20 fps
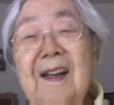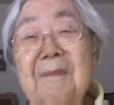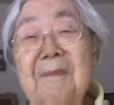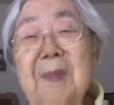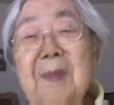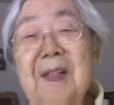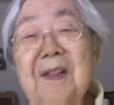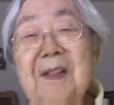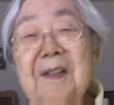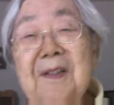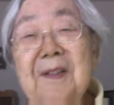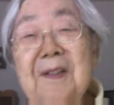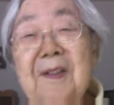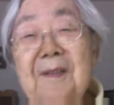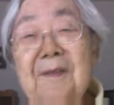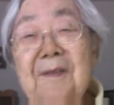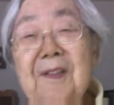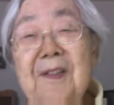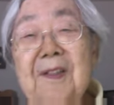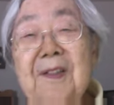Because
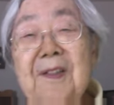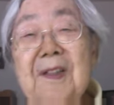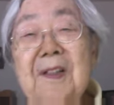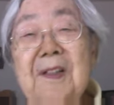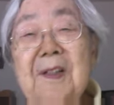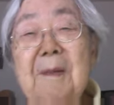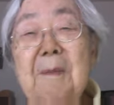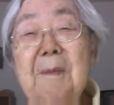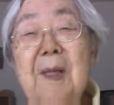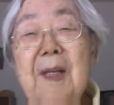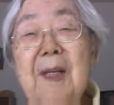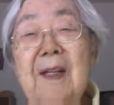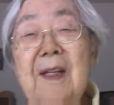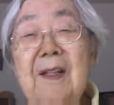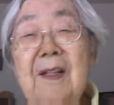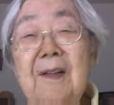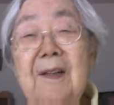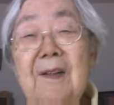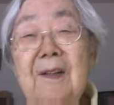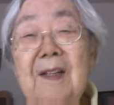diversity,
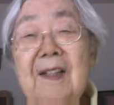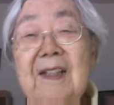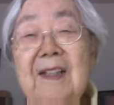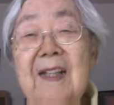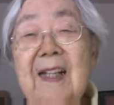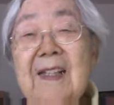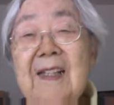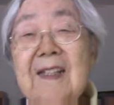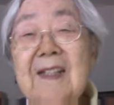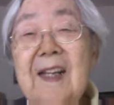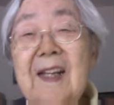let's